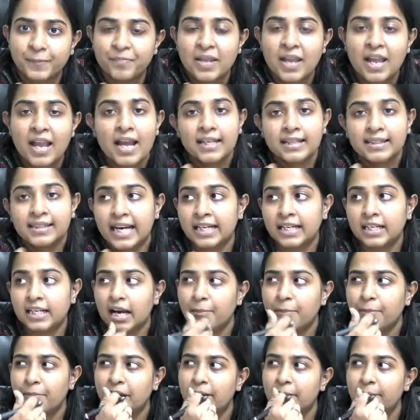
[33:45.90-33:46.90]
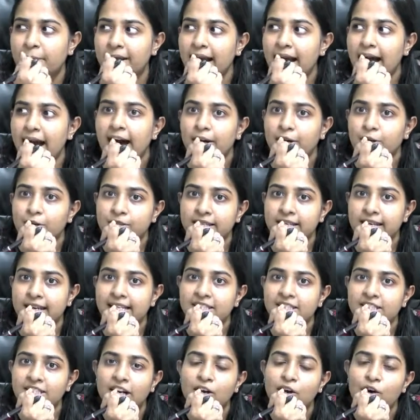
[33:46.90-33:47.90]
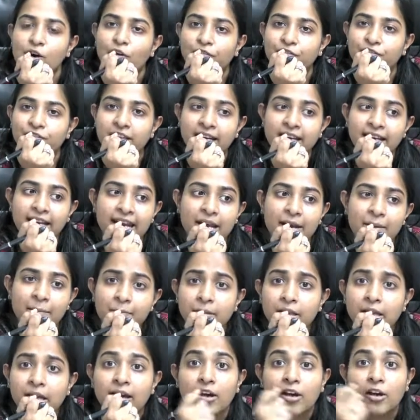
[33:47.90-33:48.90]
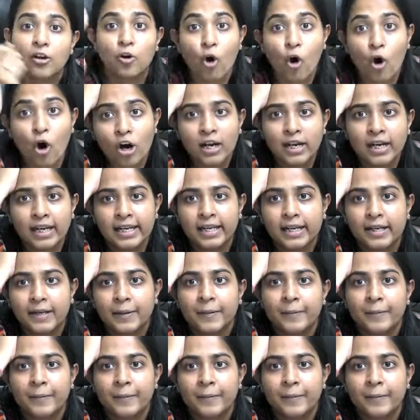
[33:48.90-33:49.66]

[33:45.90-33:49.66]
That maybe ROC has struck off the name wrongly.